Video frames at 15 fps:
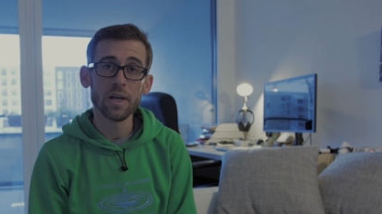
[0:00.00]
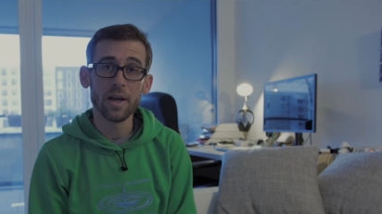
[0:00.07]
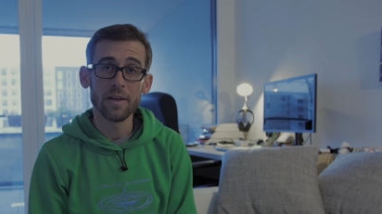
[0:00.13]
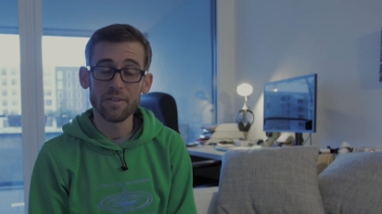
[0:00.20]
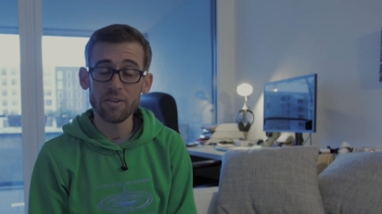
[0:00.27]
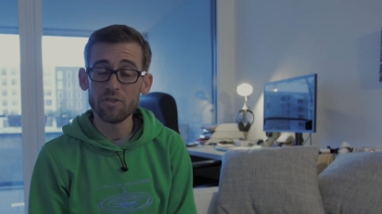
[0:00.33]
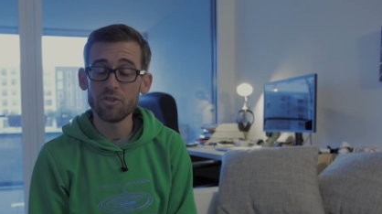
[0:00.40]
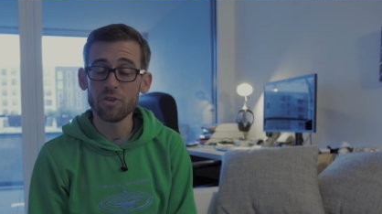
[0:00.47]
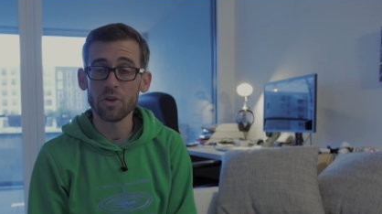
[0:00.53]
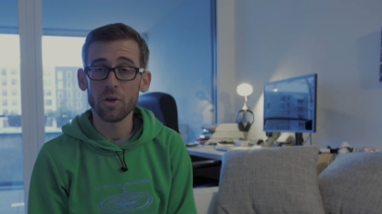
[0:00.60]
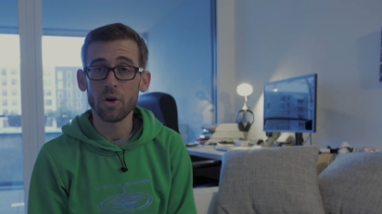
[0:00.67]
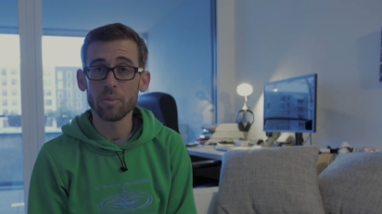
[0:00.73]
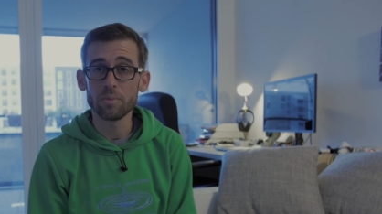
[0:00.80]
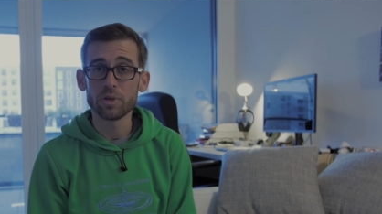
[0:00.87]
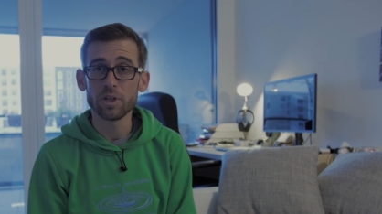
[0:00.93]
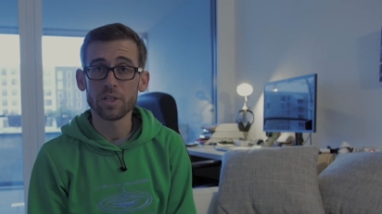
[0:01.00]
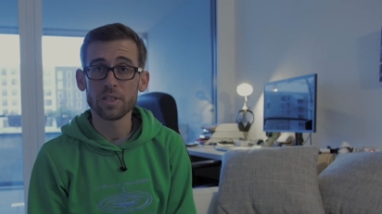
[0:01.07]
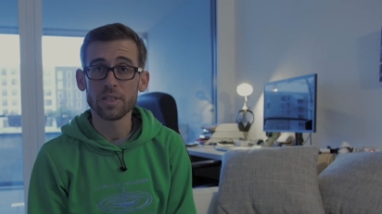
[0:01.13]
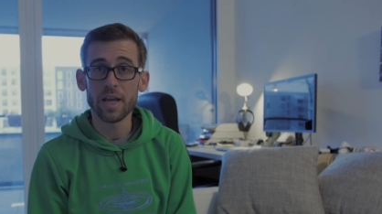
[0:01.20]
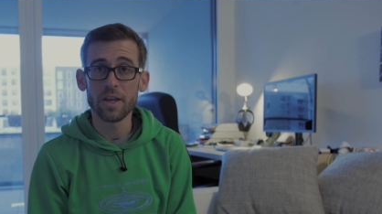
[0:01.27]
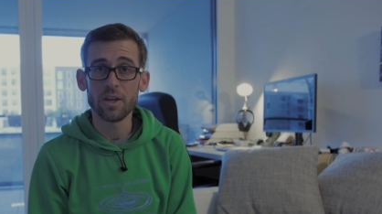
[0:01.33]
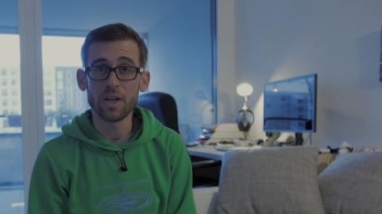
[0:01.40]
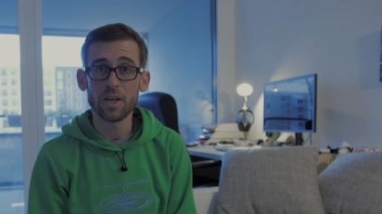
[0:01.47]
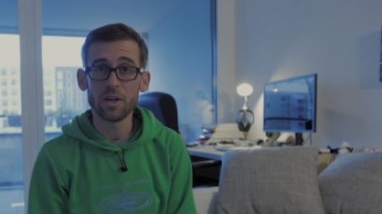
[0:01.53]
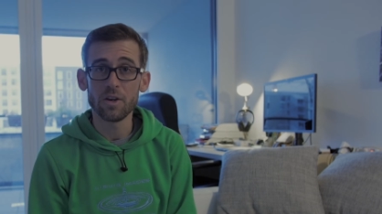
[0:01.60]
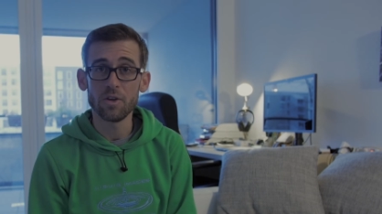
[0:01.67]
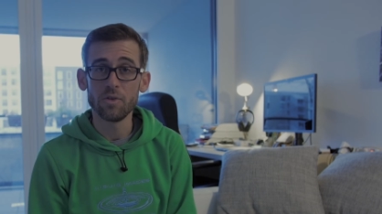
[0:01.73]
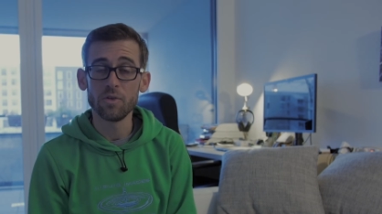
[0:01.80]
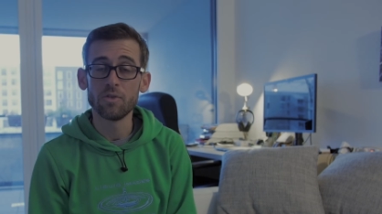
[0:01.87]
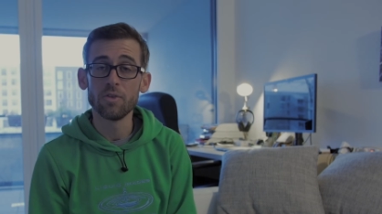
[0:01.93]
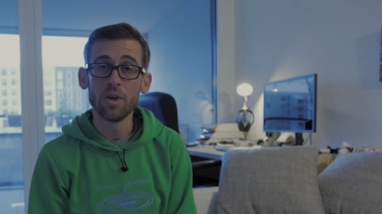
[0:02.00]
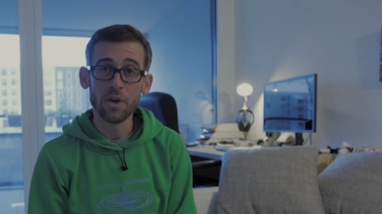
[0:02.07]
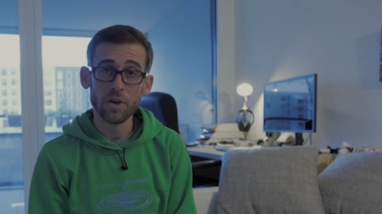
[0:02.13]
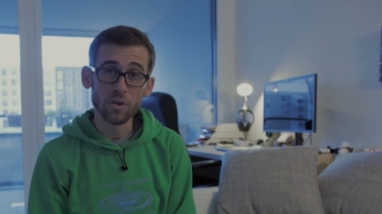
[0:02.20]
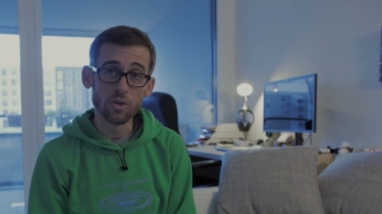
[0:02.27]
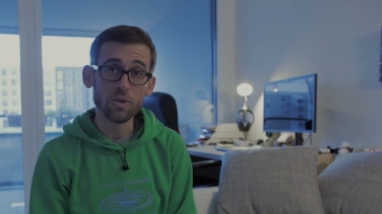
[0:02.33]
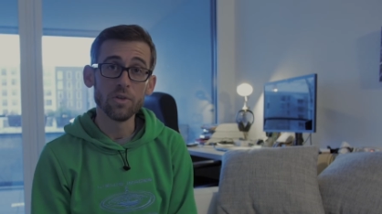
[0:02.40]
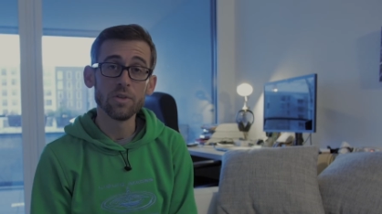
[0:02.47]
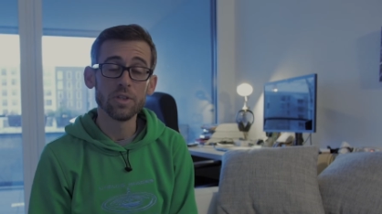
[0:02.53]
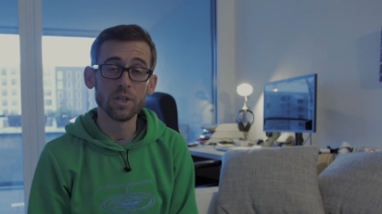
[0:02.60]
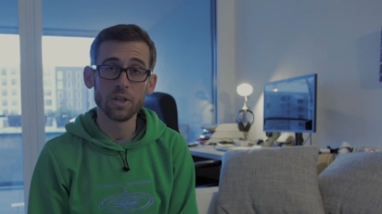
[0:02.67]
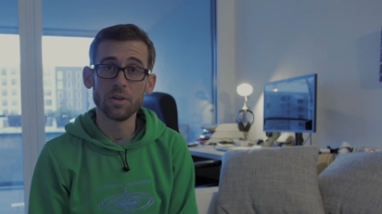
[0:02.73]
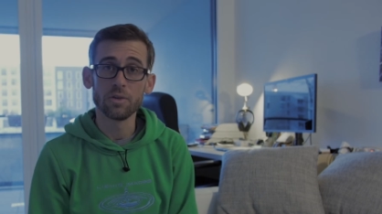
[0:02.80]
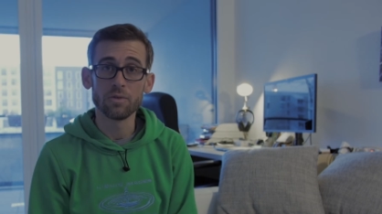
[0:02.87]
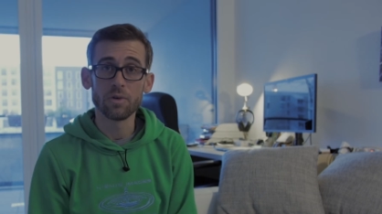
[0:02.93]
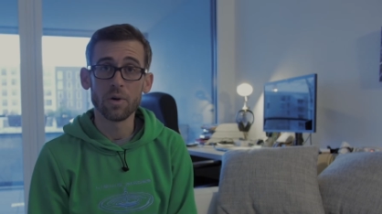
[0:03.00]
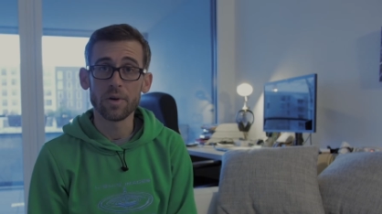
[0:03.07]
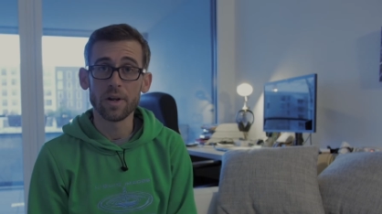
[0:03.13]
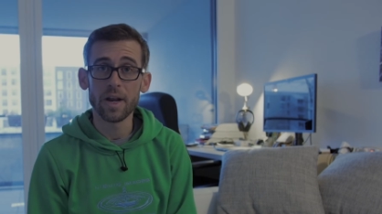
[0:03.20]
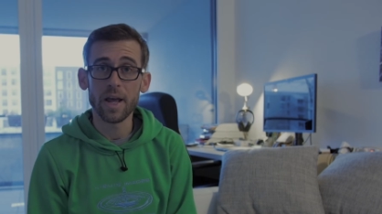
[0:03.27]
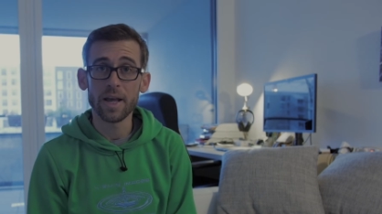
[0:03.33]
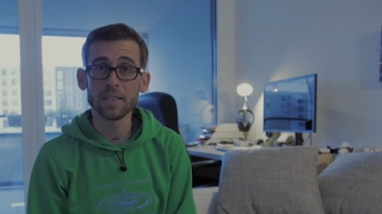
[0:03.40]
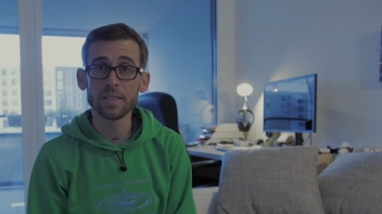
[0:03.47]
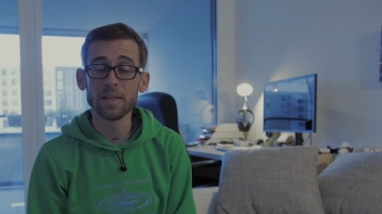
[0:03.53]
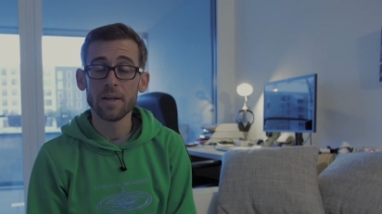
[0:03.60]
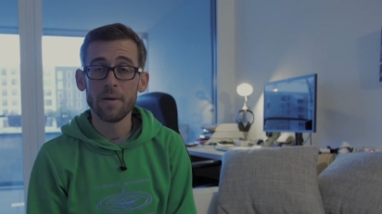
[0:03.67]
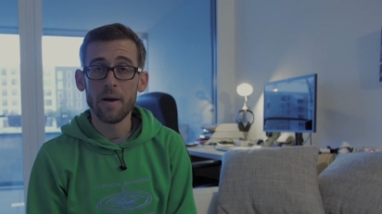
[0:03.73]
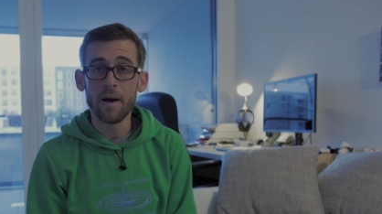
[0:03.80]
additional options that you can use using your Ronin-S.